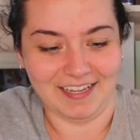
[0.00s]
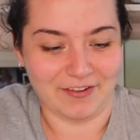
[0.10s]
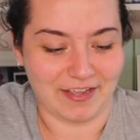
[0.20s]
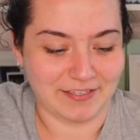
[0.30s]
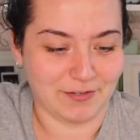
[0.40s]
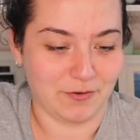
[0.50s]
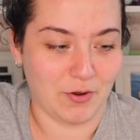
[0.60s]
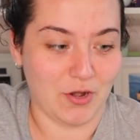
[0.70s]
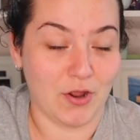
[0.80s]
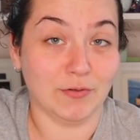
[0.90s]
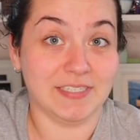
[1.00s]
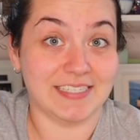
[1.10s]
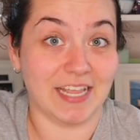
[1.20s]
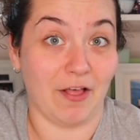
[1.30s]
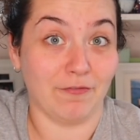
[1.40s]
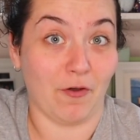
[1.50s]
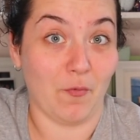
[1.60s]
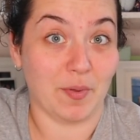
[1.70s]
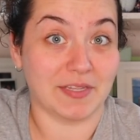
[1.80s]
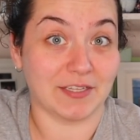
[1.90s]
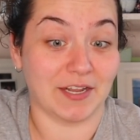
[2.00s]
Okay, so note to self, open this